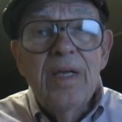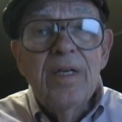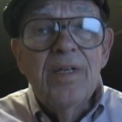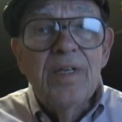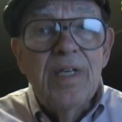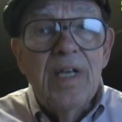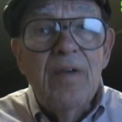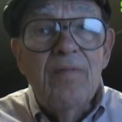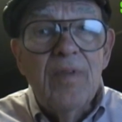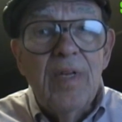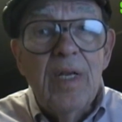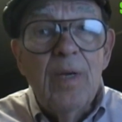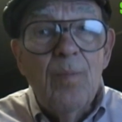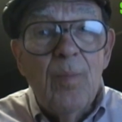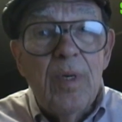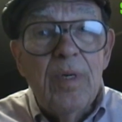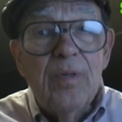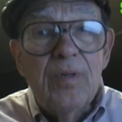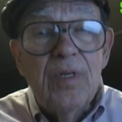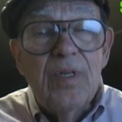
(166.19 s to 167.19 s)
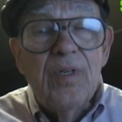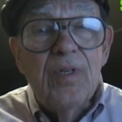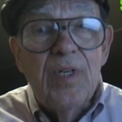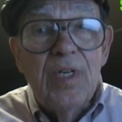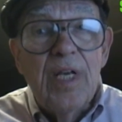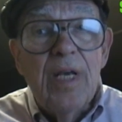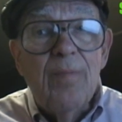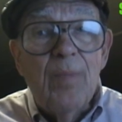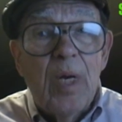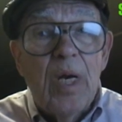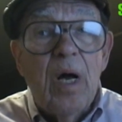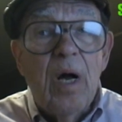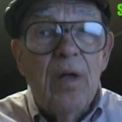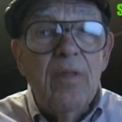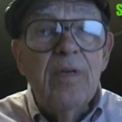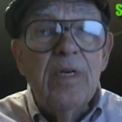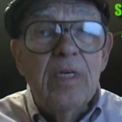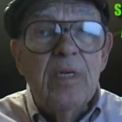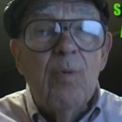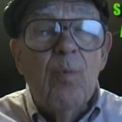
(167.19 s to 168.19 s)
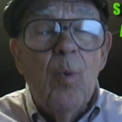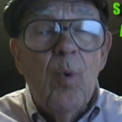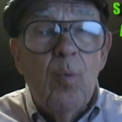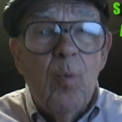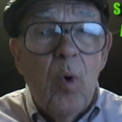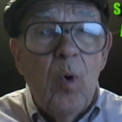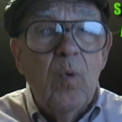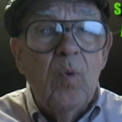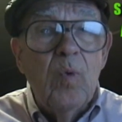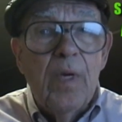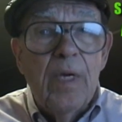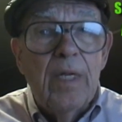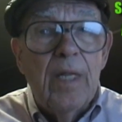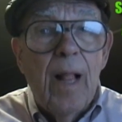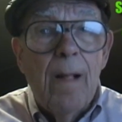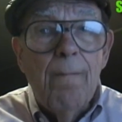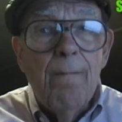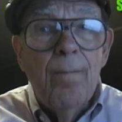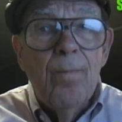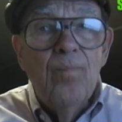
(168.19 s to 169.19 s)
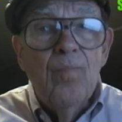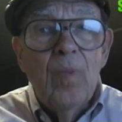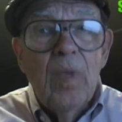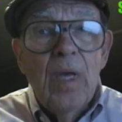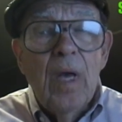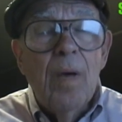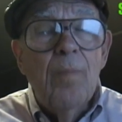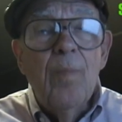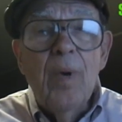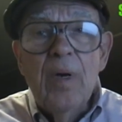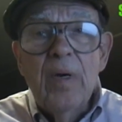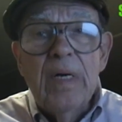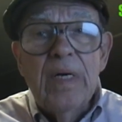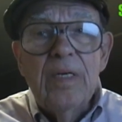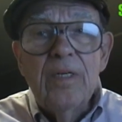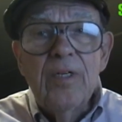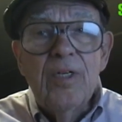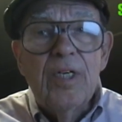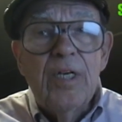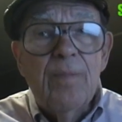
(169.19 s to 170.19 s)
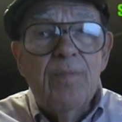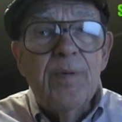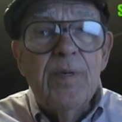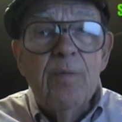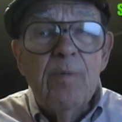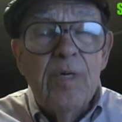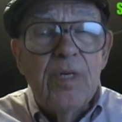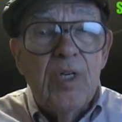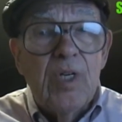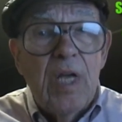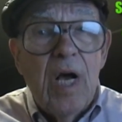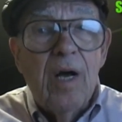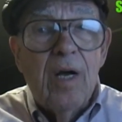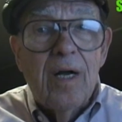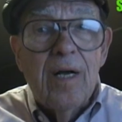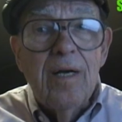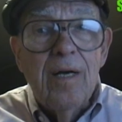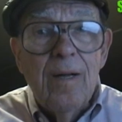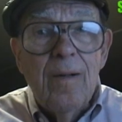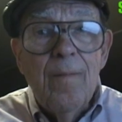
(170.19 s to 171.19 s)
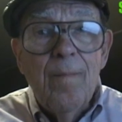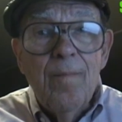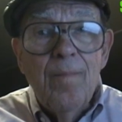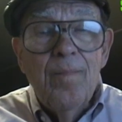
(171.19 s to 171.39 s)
70 merchant seamen. Others were wounded. American ships were sunk.